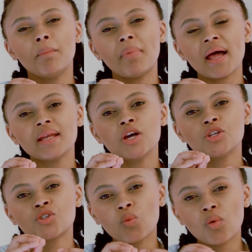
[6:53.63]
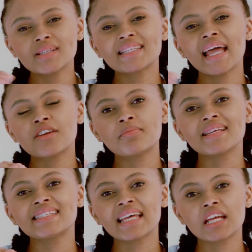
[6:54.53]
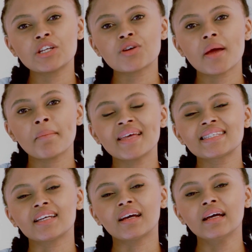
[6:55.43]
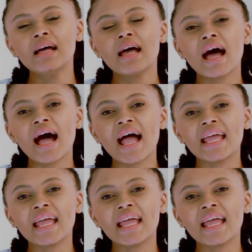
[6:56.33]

But towards the end of my second trimester, I